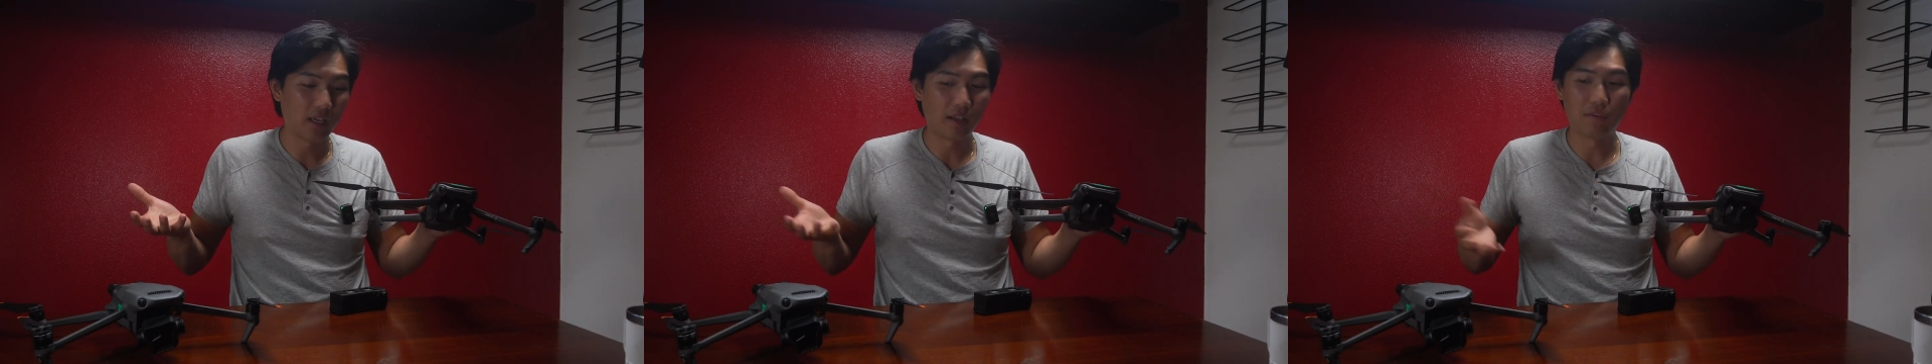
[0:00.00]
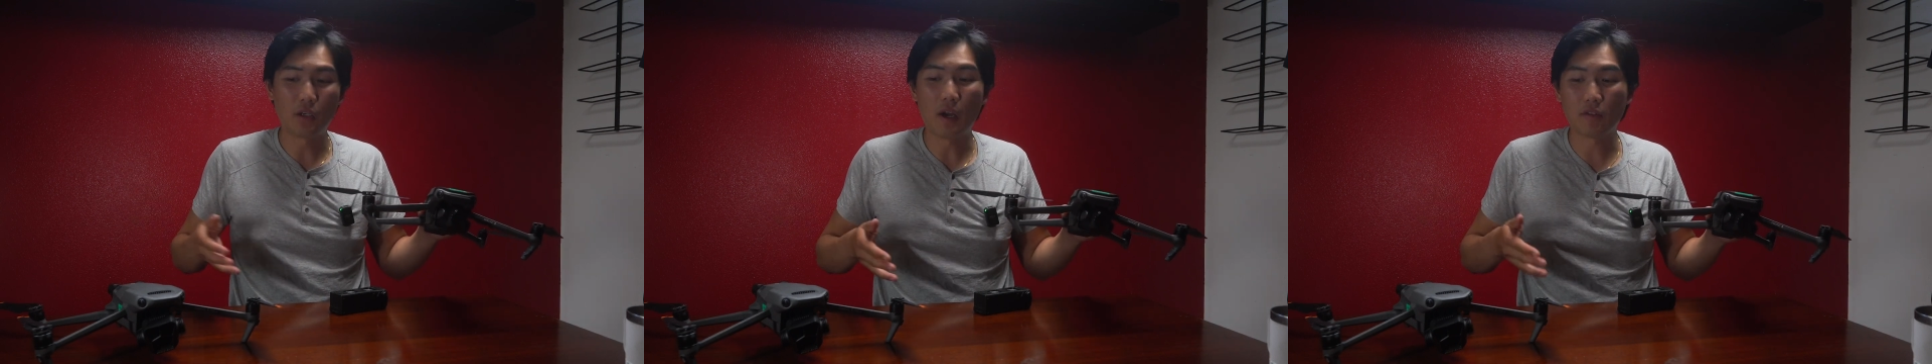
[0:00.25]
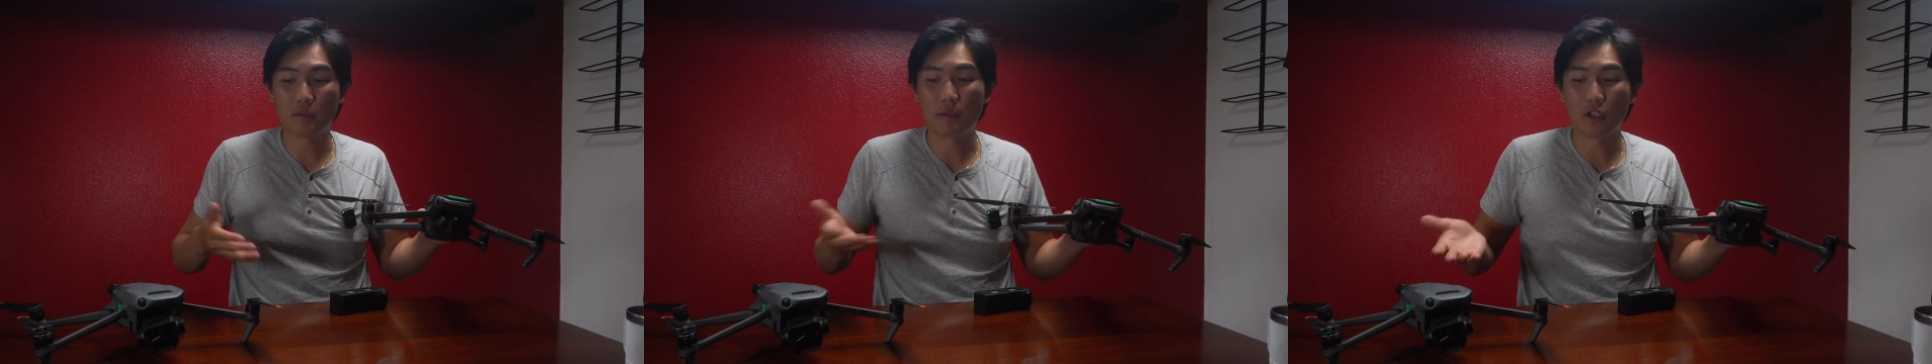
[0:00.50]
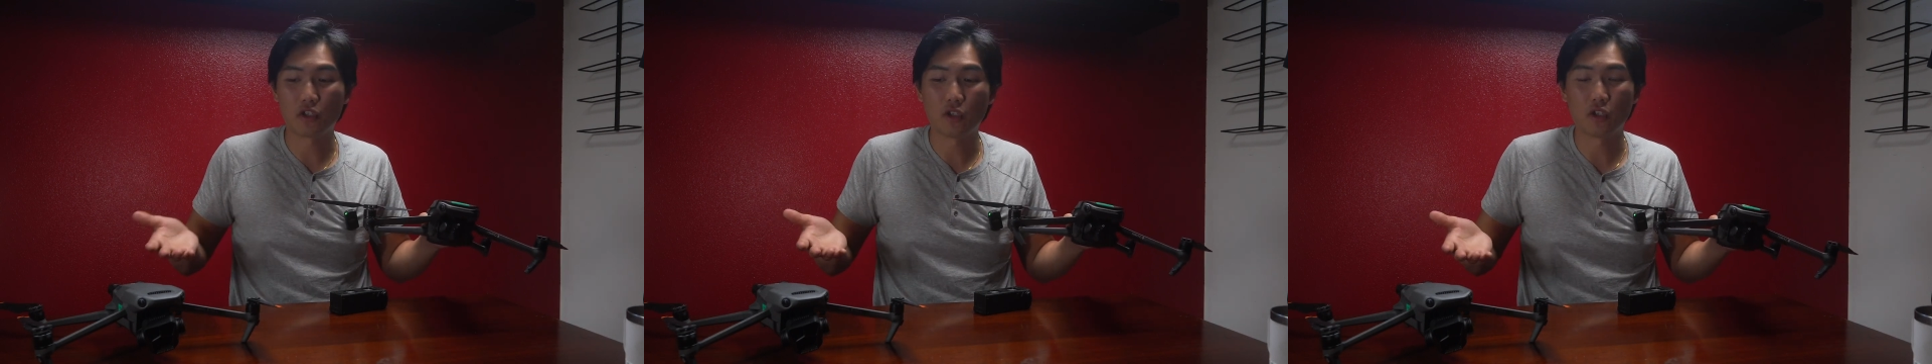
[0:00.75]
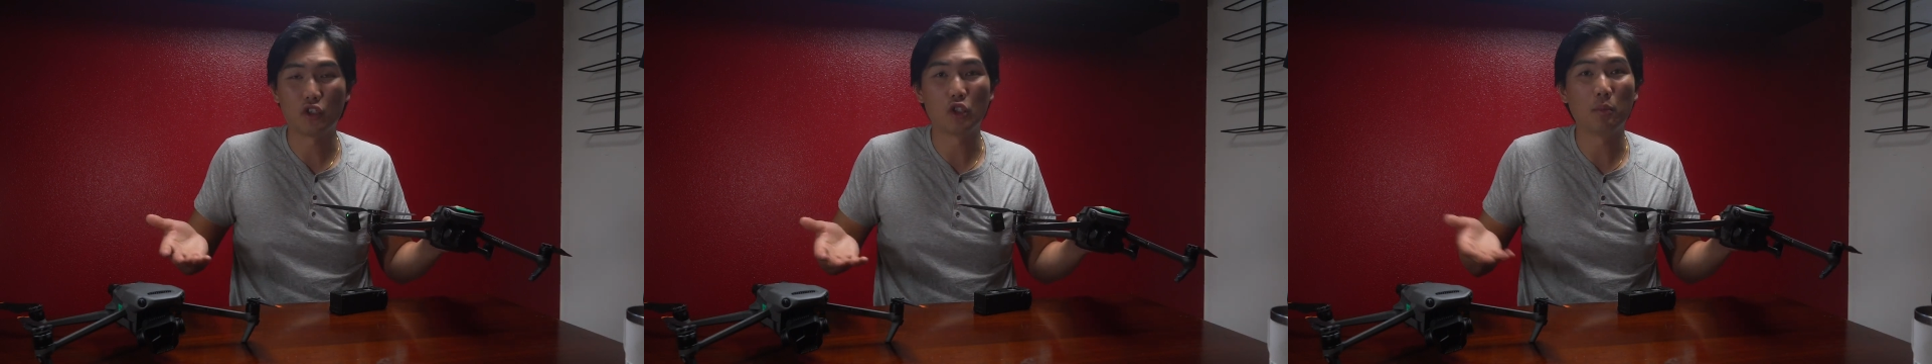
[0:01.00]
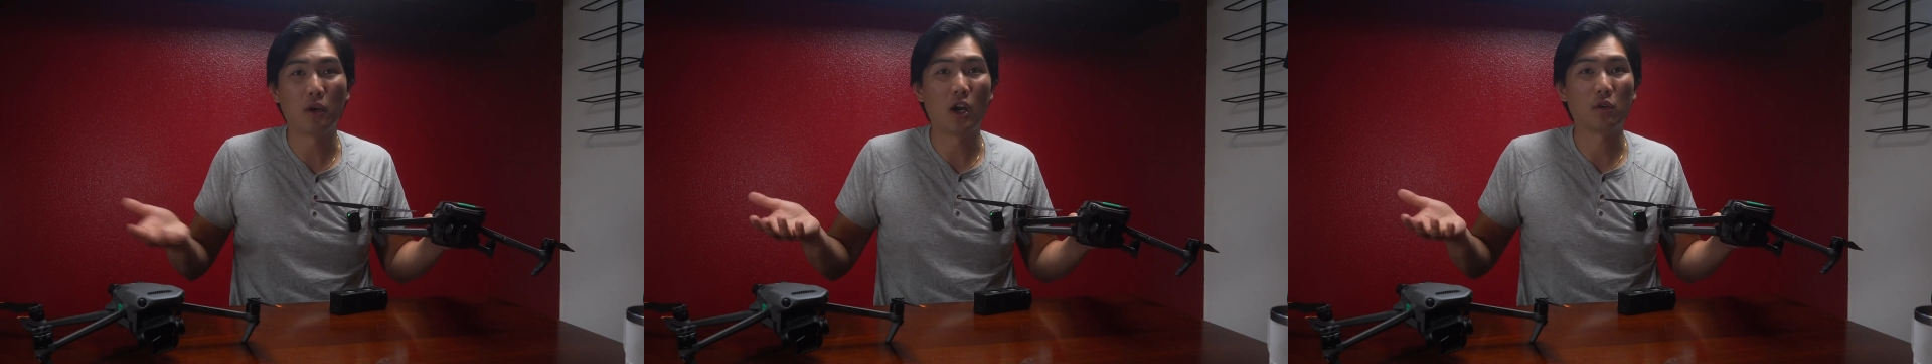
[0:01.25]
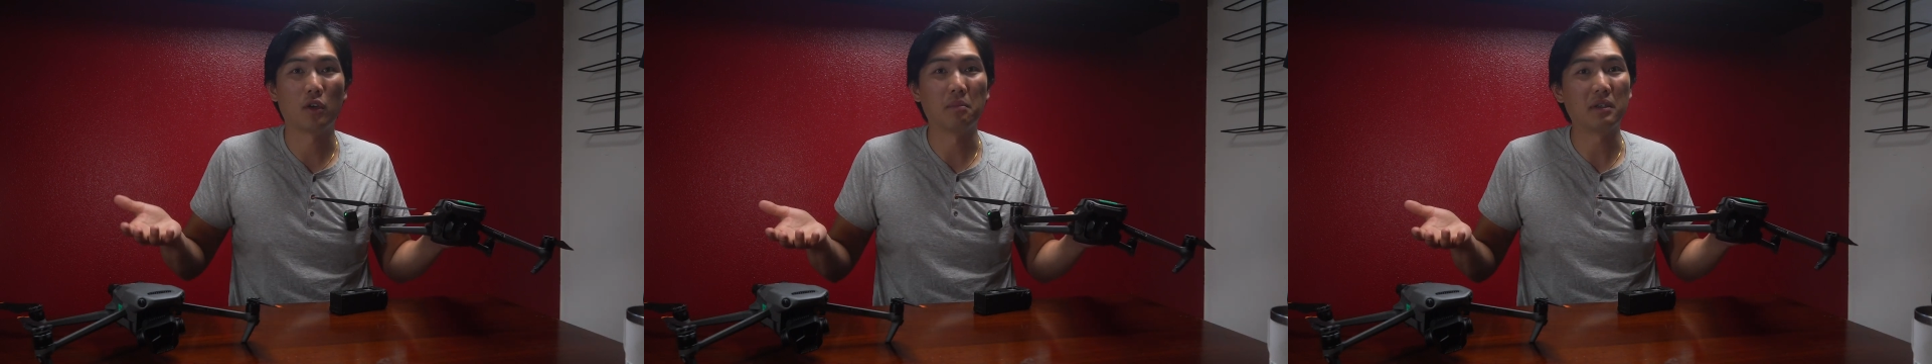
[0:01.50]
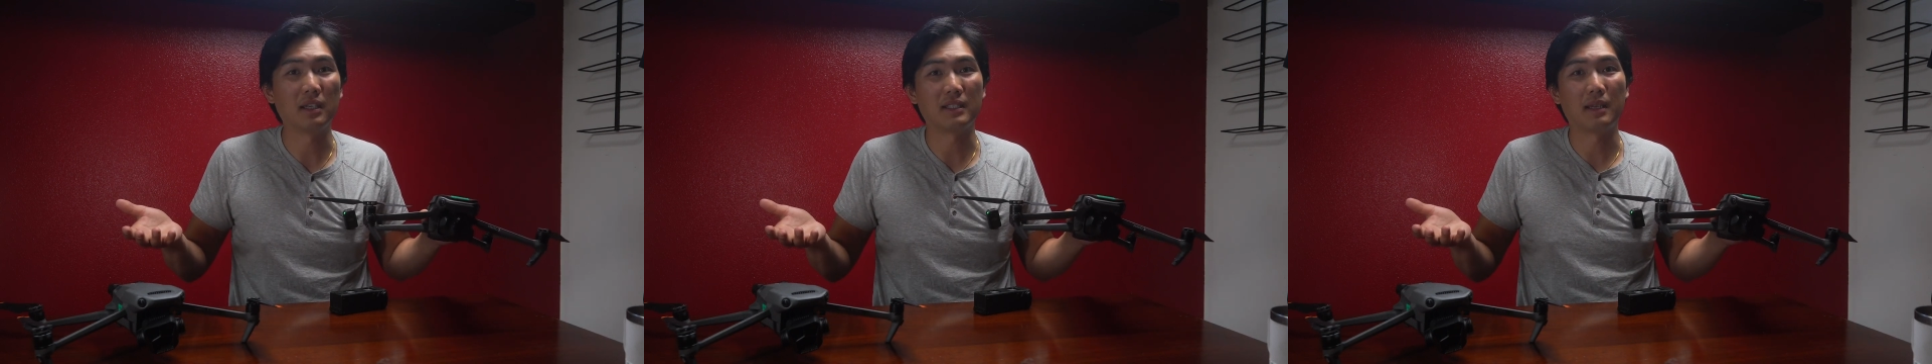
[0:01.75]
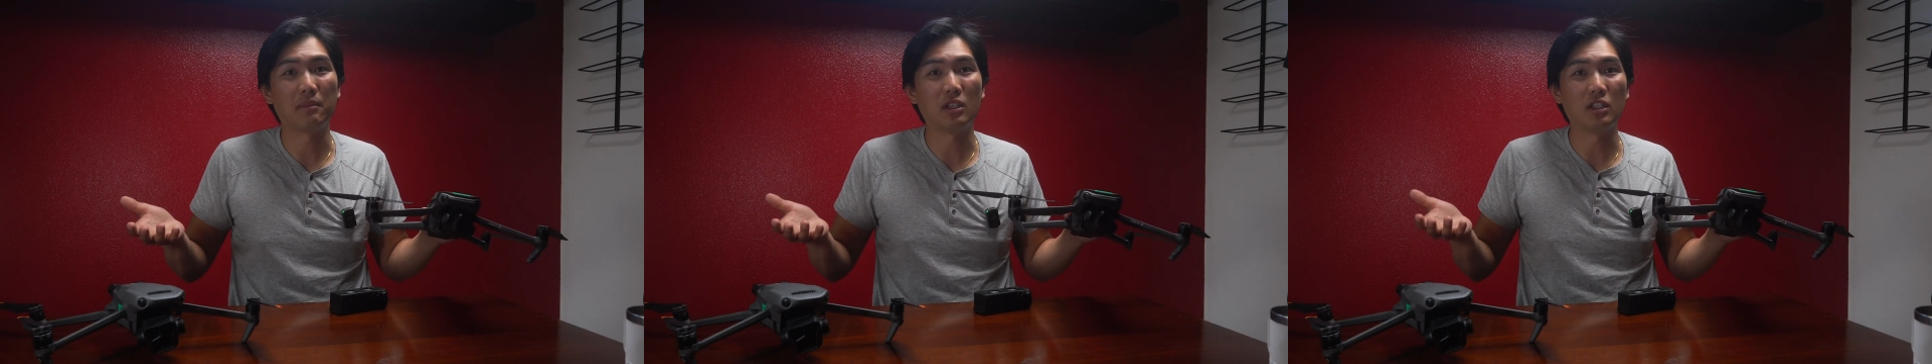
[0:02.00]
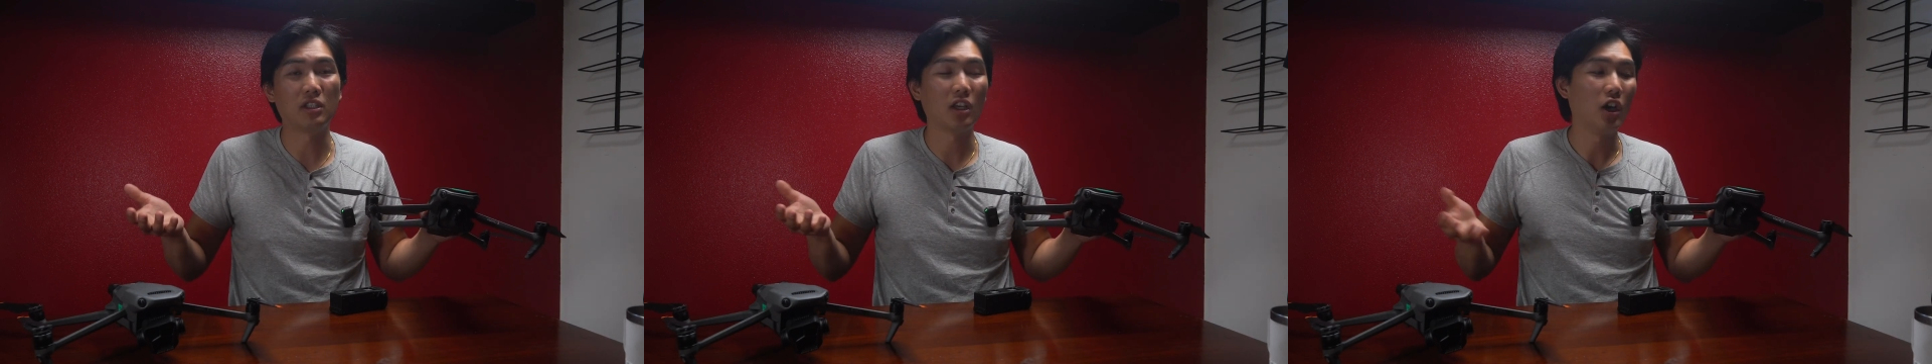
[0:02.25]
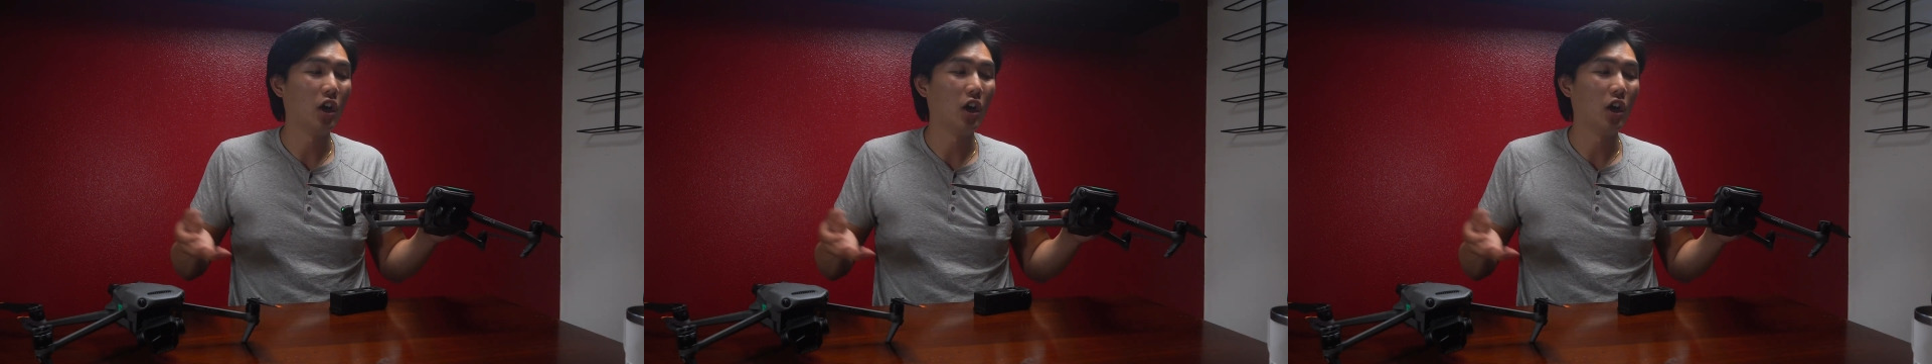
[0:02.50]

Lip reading: if you don't have a spare drone, it's super awkward because that means